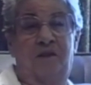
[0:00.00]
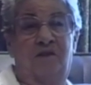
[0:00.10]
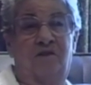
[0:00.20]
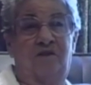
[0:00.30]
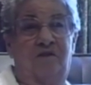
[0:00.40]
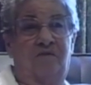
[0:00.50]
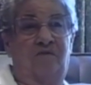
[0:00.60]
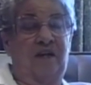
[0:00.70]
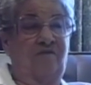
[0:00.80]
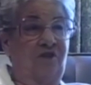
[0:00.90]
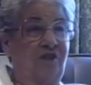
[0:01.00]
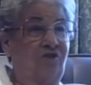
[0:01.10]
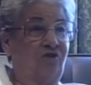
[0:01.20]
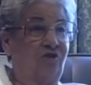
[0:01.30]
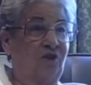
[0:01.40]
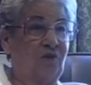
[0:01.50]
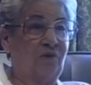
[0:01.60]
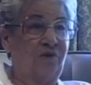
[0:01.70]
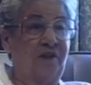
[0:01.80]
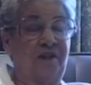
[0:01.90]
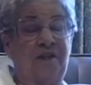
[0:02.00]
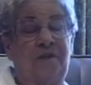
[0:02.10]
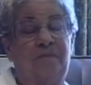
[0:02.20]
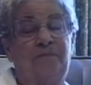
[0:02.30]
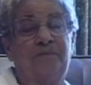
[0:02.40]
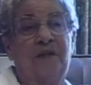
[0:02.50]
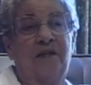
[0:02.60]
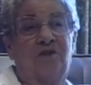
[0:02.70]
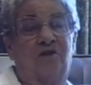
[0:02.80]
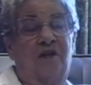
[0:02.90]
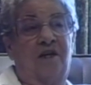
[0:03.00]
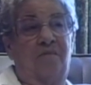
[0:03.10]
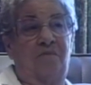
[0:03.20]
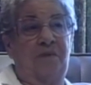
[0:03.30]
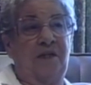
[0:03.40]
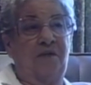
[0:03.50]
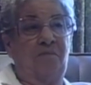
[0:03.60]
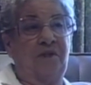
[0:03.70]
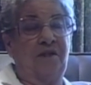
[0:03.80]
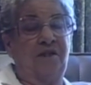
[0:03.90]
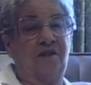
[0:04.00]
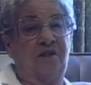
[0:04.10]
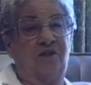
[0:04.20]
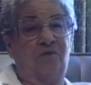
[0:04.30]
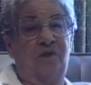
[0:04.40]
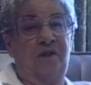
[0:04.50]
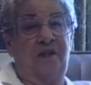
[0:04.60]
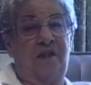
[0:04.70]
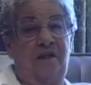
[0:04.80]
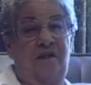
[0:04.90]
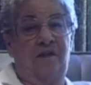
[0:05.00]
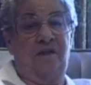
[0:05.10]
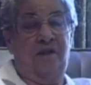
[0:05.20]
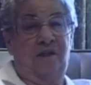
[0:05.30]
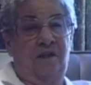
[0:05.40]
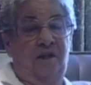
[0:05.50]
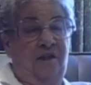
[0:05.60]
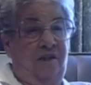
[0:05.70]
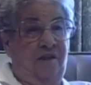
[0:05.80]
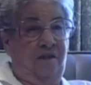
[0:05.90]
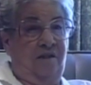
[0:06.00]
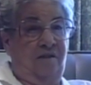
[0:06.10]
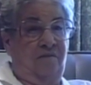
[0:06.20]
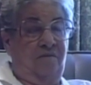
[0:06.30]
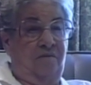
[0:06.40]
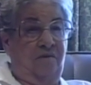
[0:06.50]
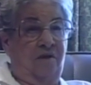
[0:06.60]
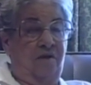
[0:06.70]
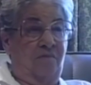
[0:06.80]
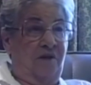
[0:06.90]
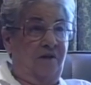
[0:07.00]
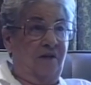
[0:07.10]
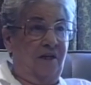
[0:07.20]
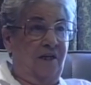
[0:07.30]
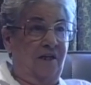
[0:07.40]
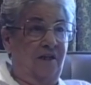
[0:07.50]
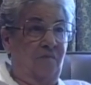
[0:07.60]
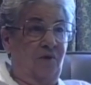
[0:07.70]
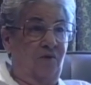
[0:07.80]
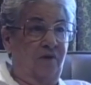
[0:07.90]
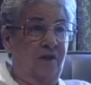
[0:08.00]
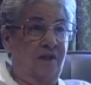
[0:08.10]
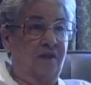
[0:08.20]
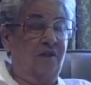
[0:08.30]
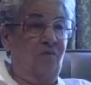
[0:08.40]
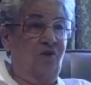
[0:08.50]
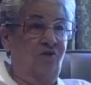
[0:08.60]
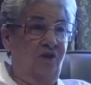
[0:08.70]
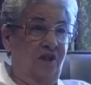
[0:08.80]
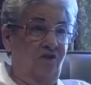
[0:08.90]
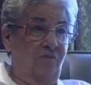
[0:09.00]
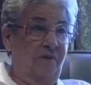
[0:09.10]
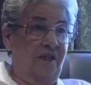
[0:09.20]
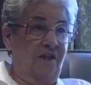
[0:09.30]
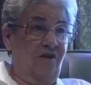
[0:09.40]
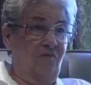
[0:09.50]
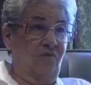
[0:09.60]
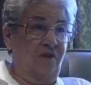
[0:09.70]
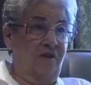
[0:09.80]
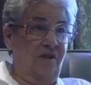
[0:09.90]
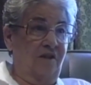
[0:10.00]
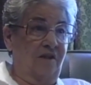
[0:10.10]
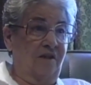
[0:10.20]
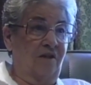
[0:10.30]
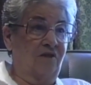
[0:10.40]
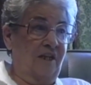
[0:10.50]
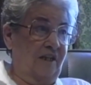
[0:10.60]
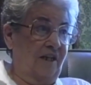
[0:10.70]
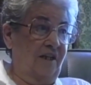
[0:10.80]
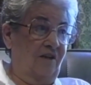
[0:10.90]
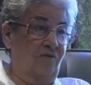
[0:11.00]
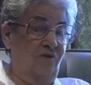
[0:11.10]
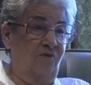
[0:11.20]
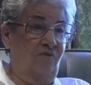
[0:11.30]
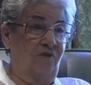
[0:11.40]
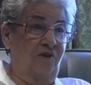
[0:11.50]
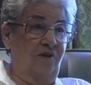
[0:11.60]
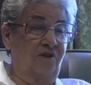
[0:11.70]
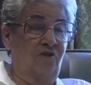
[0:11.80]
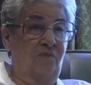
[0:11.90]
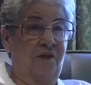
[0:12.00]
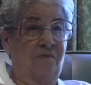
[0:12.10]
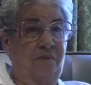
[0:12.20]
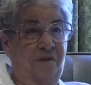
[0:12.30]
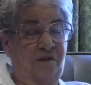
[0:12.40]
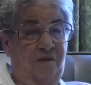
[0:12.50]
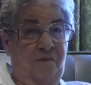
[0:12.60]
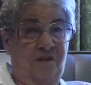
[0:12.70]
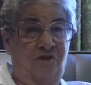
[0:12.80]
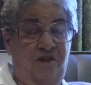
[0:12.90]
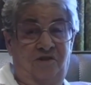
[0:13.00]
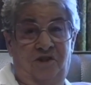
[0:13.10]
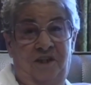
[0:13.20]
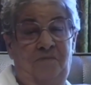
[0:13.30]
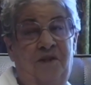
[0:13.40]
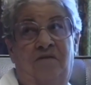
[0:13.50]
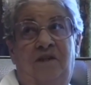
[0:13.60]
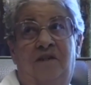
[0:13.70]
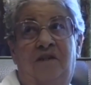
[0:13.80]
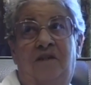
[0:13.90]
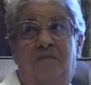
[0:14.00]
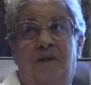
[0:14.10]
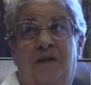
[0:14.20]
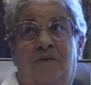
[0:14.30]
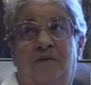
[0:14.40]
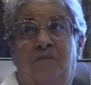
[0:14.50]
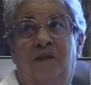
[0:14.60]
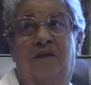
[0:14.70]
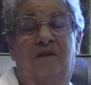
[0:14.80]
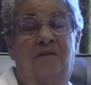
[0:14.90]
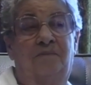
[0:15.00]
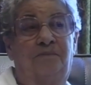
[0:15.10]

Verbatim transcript: Bill's five or six years older than Ted, so I got him a bed apiece. So when Ted uh, got married and had a little boy, I said, "Well, you take your bed home with you, cause I, I ain't got room for it." So Bill puts, Bill still sleeps on his in the back room in there.